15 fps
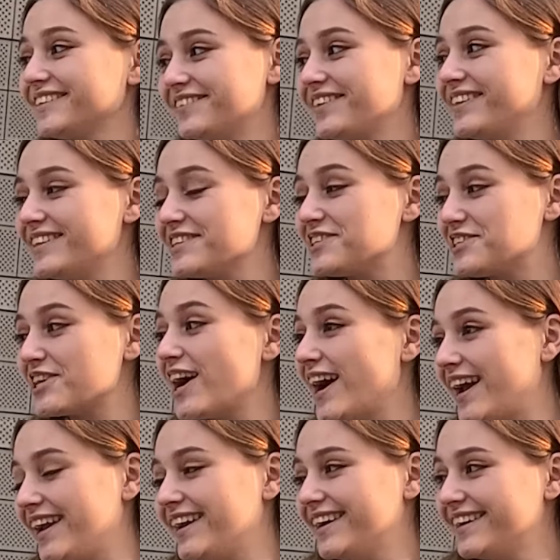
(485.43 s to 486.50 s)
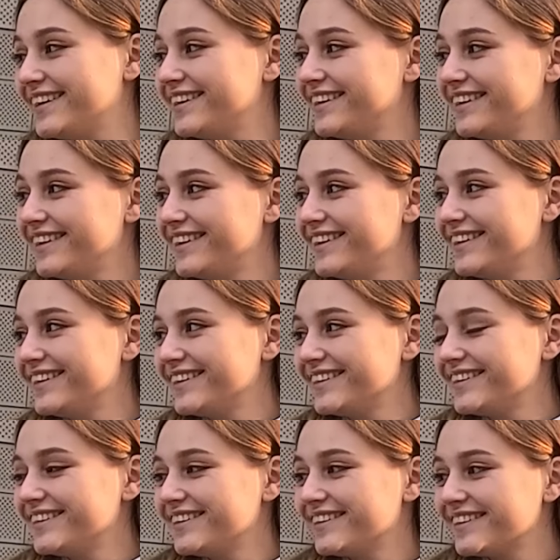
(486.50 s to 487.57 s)

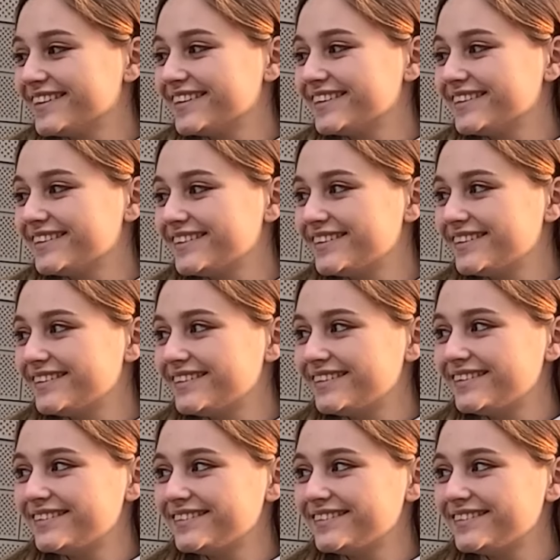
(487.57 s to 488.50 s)
The person shown says nothing.